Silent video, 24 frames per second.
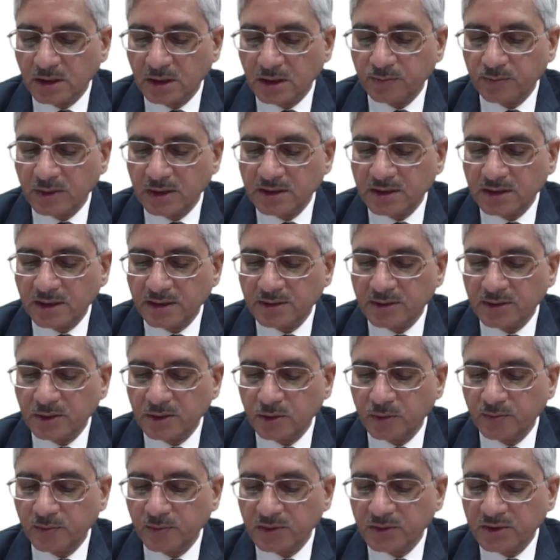It was at
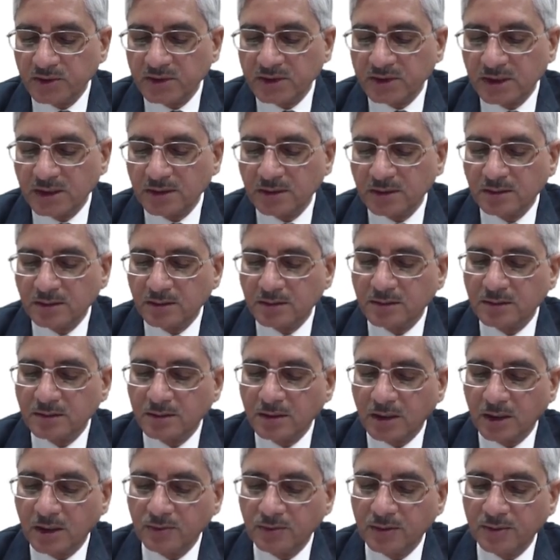0 position,
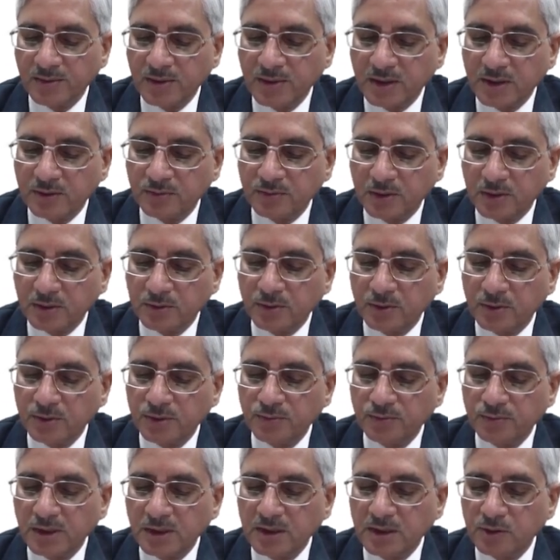however it will go
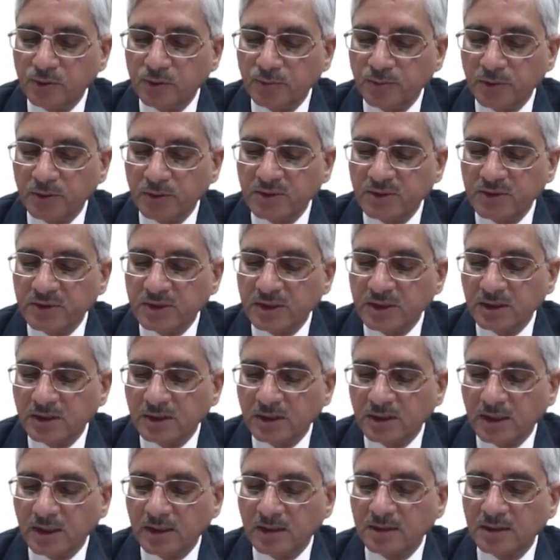to a new position
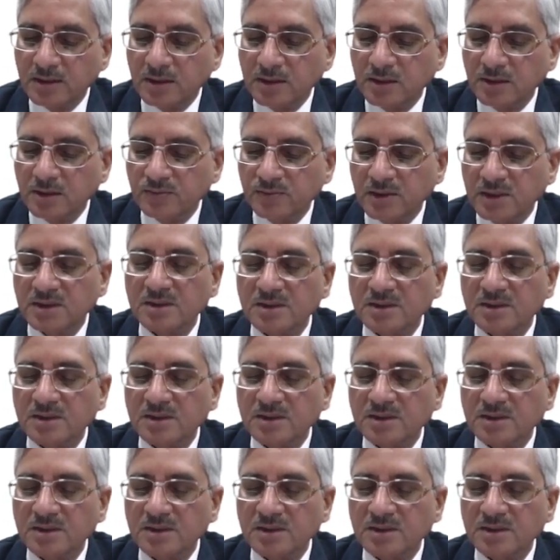and then it will